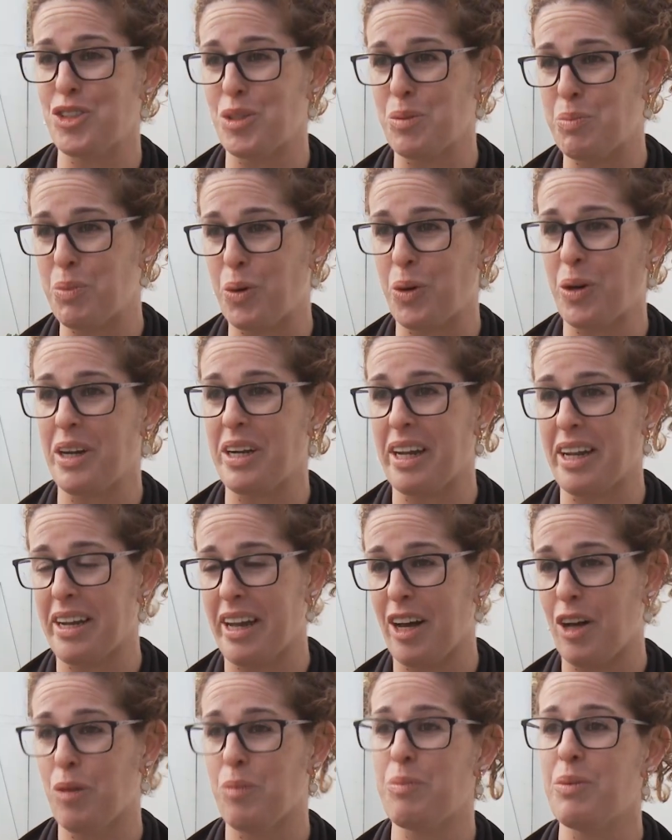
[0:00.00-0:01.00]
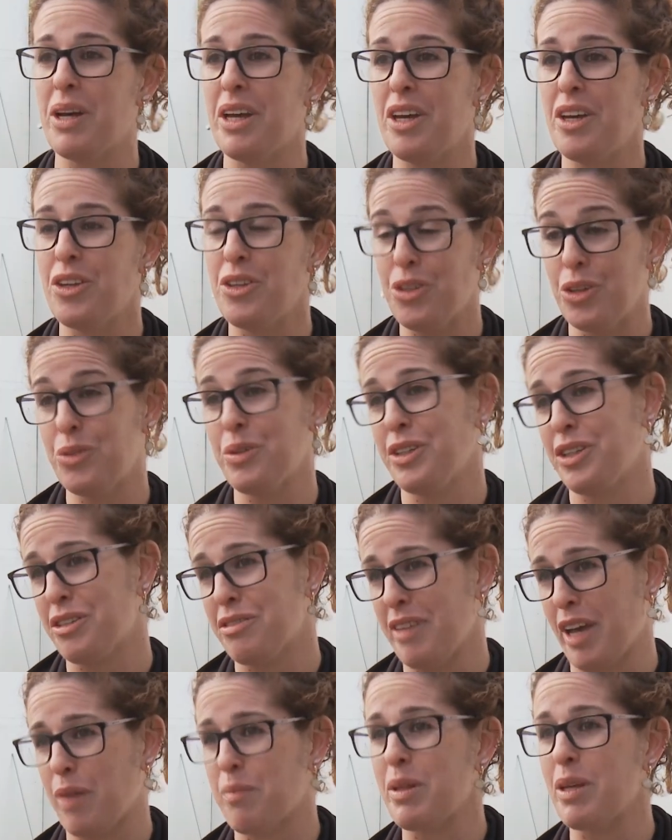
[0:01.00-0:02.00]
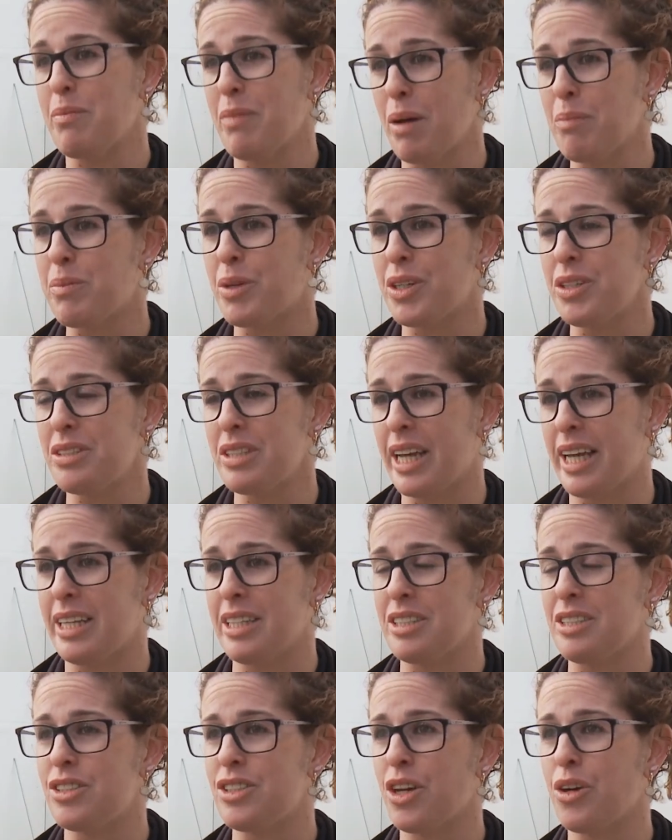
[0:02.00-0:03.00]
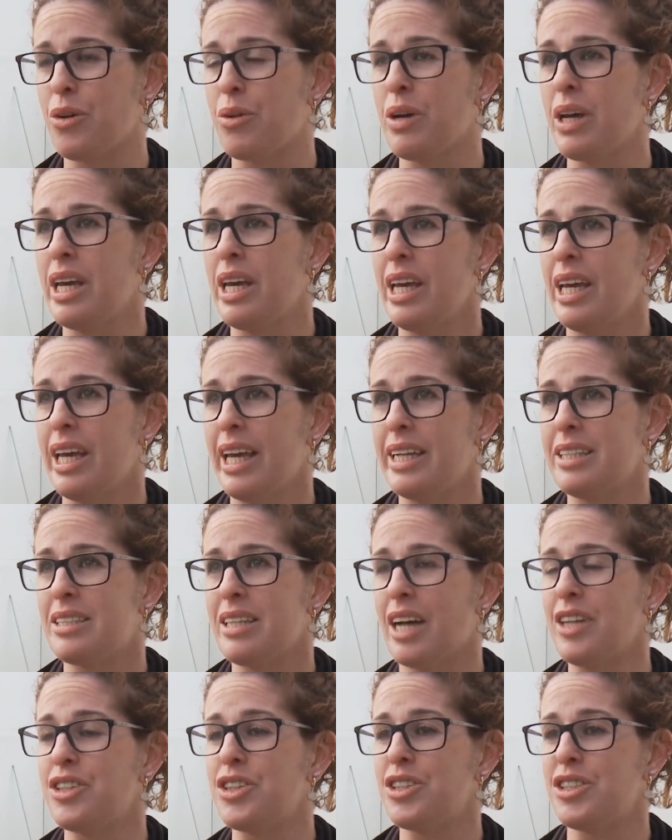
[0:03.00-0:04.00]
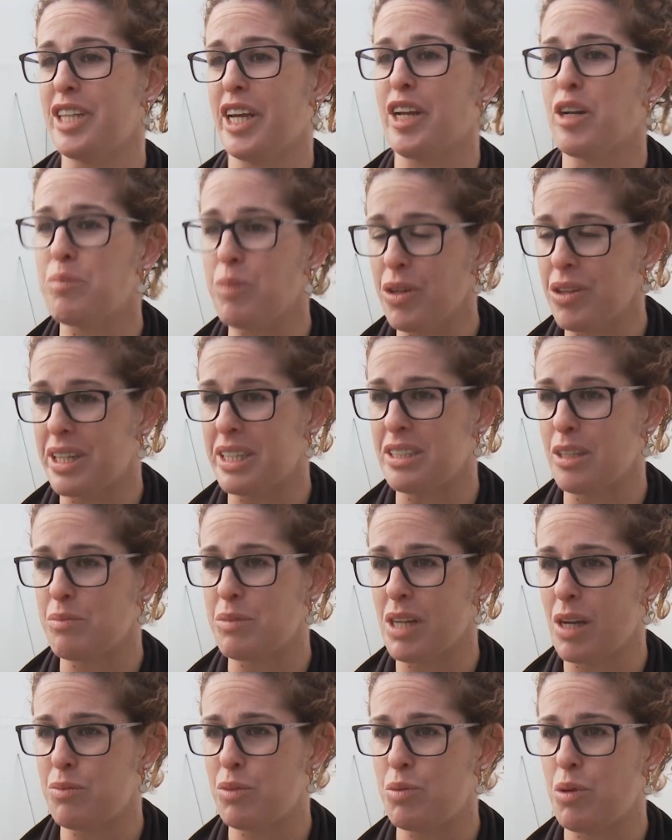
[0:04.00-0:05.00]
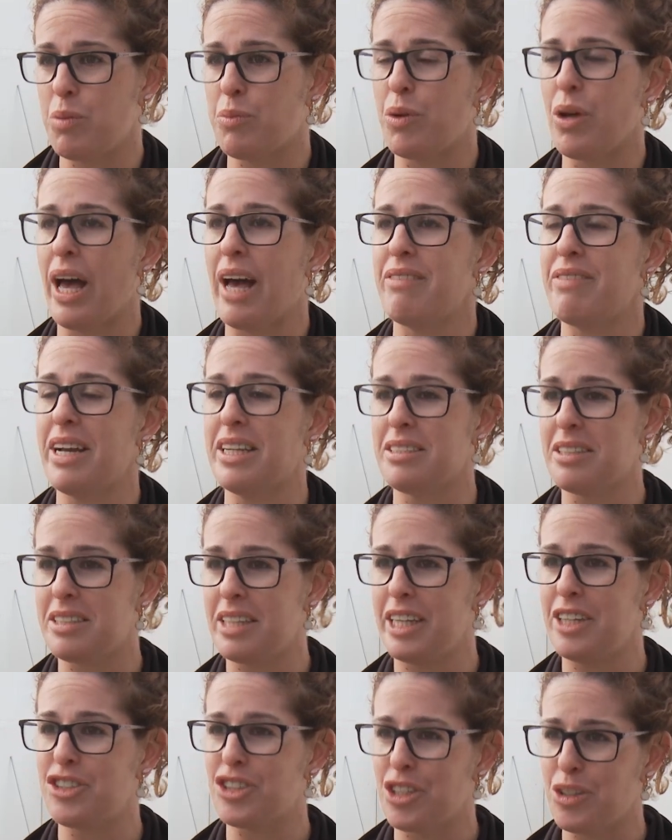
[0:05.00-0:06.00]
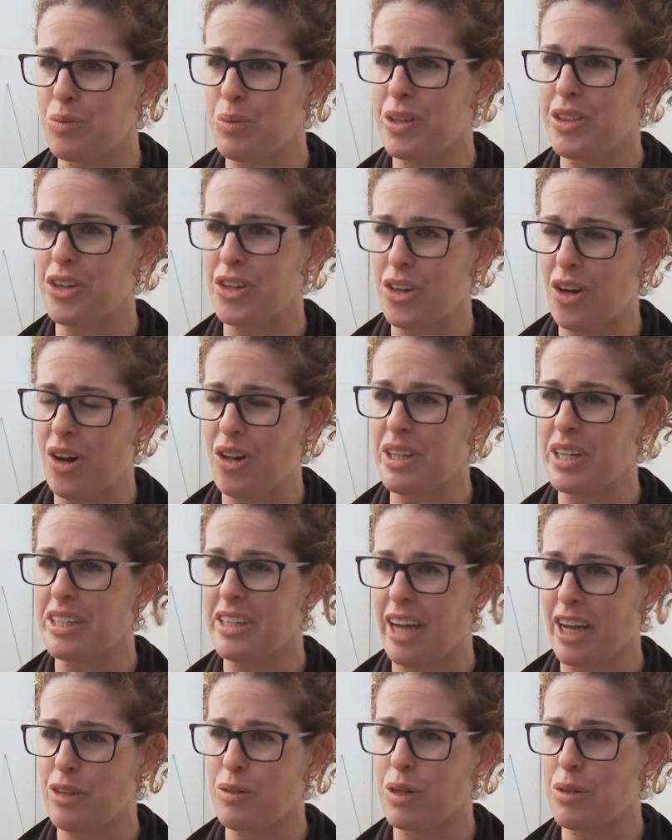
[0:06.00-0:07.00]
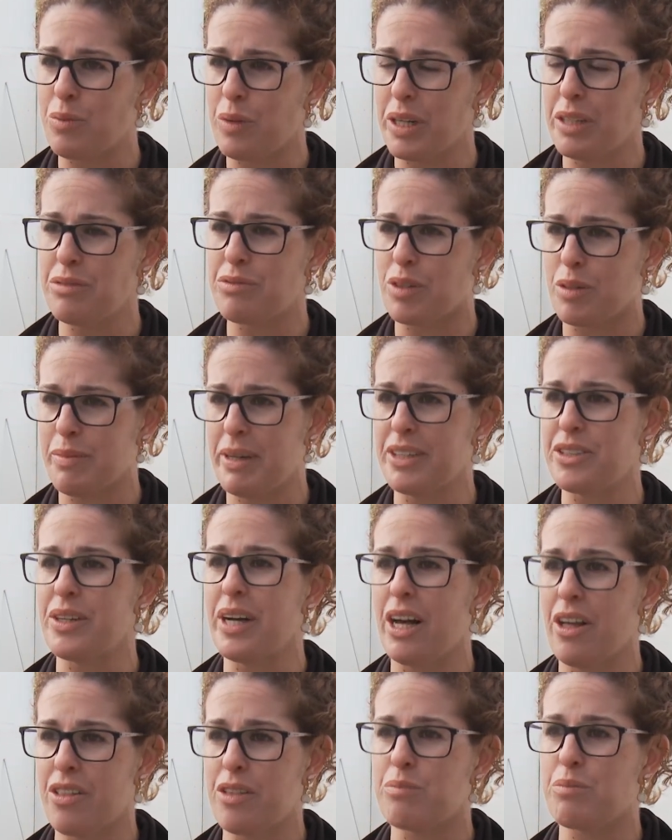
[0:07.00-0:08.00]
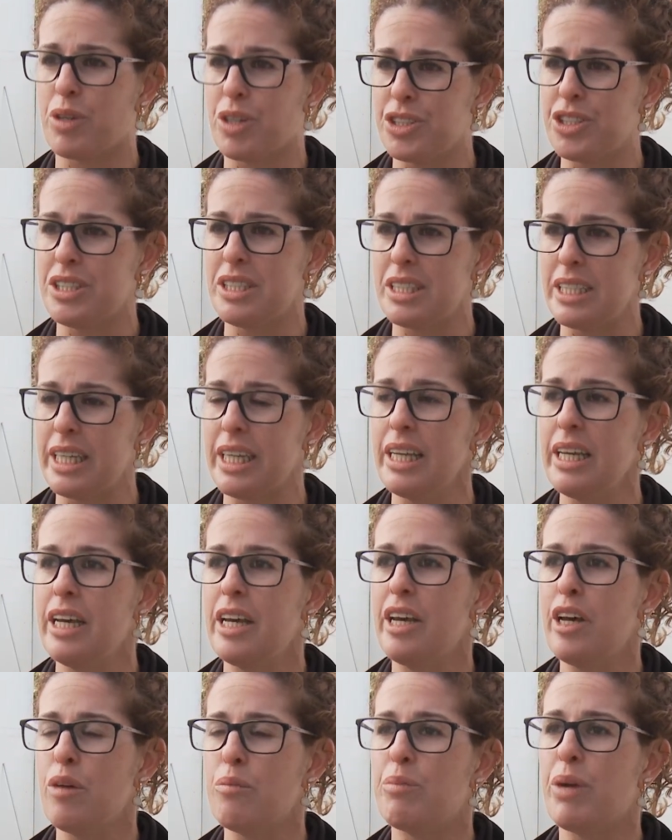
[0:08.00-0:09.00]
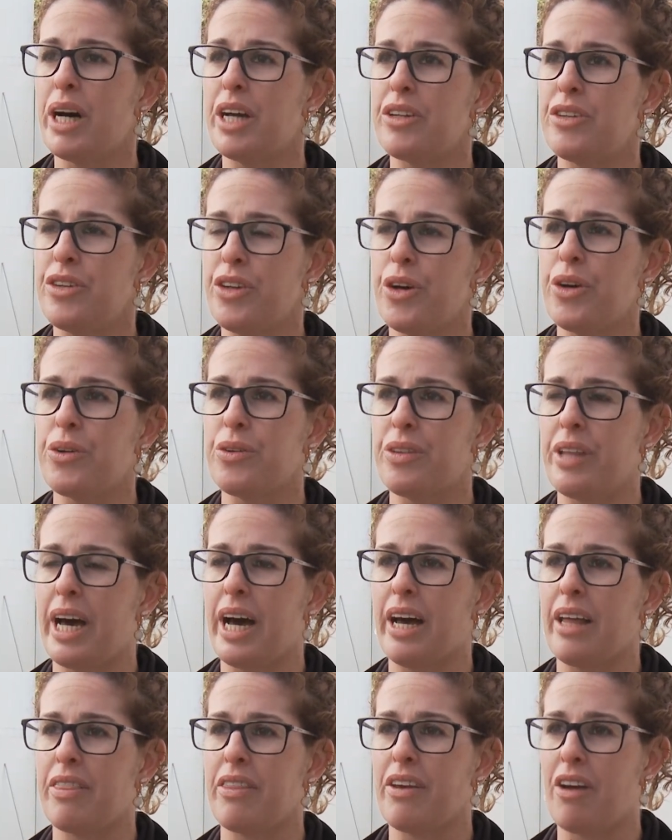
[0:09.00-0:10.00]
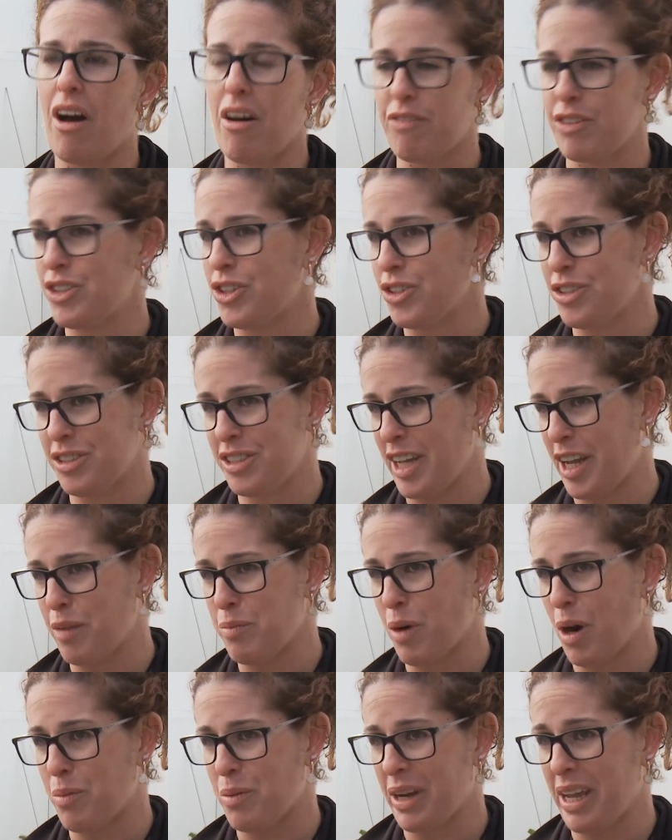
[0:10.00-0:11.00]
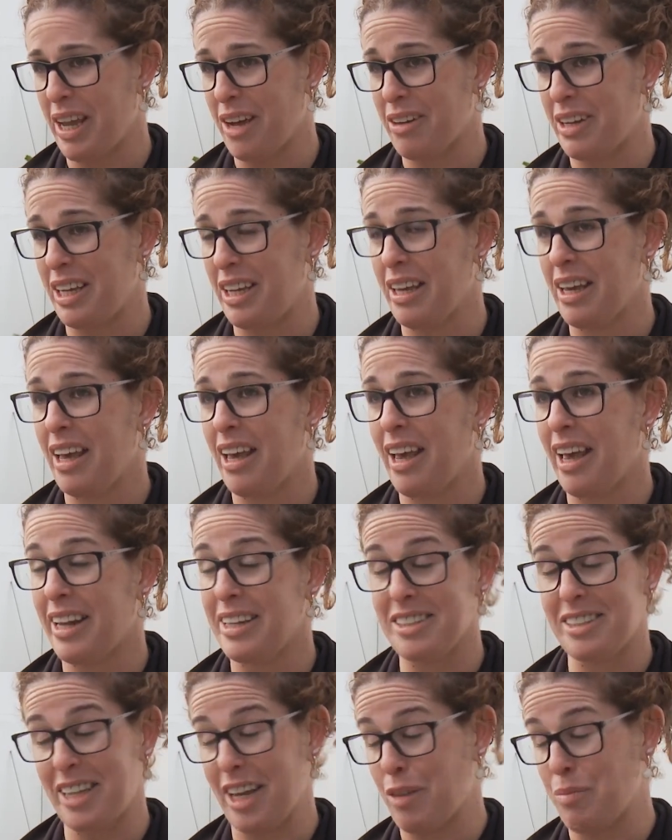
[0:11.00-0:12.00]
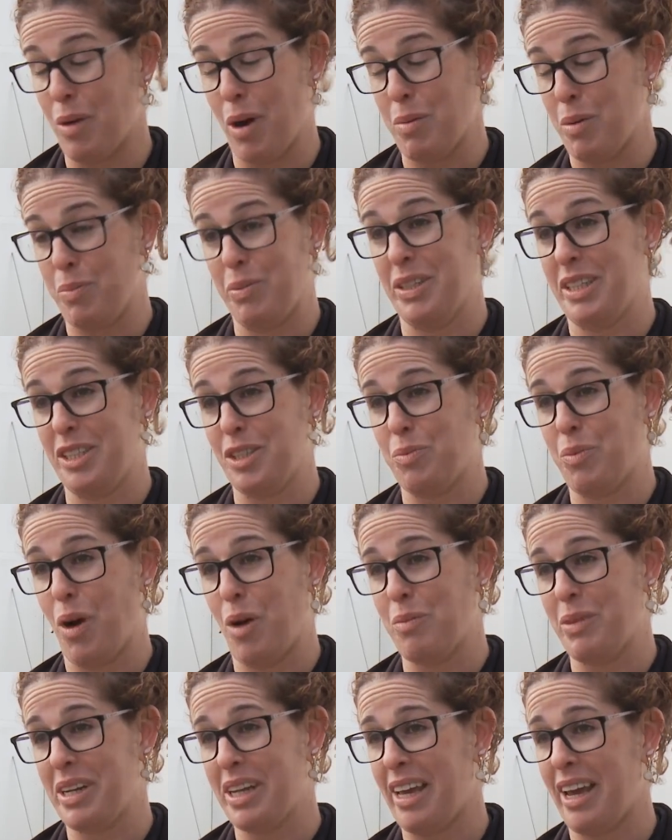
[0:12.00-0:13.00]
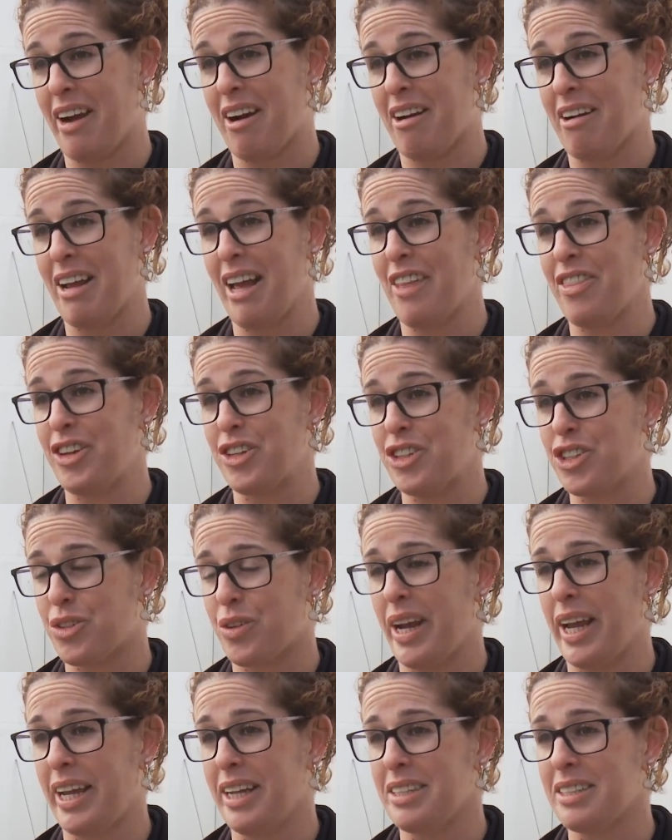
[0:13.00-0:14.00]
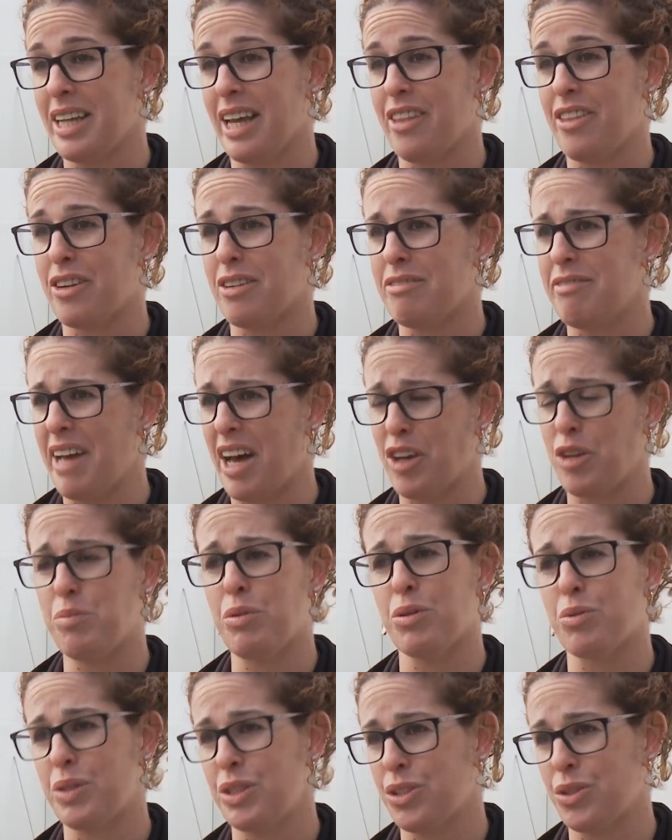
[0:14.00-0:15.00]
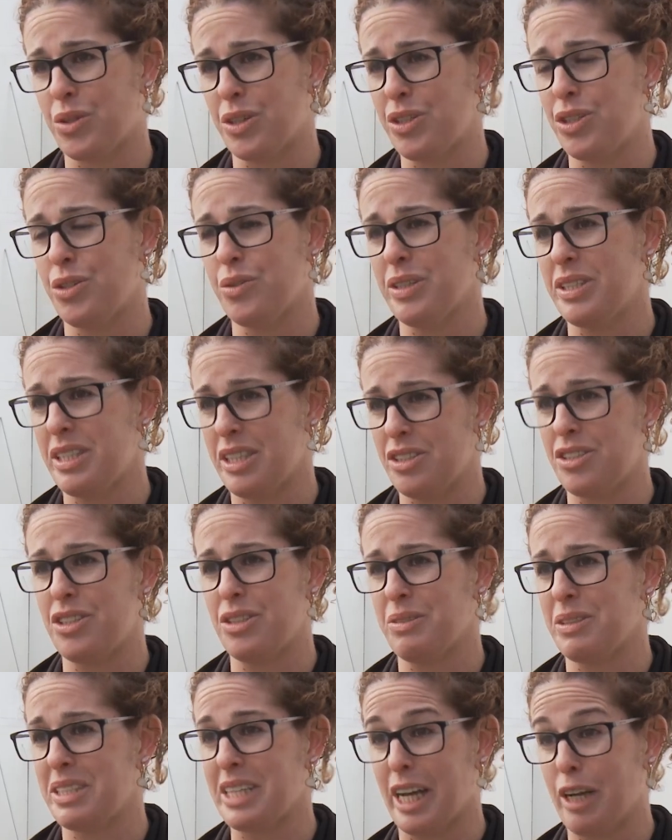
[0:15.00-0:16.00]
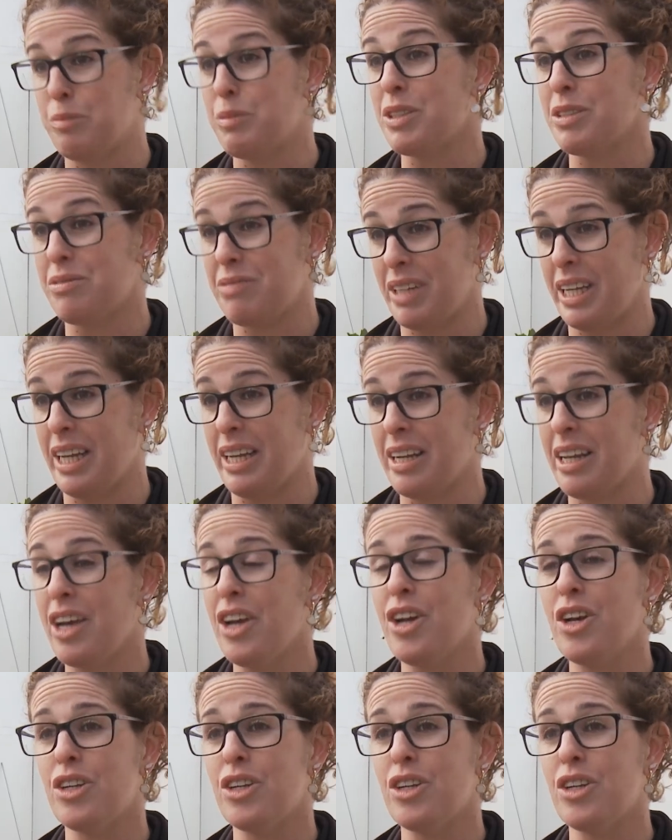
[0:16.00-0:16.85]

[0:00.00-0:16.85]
support and help you and your family members. And so it's understandable that sometimes people have hesitation when they're calling 911 for a mental health emergency, but know that the officers in Santa Barbara County and in Santa Barbara Police Department care, and they're trained, and they're a valuable resource to assist you in times of need.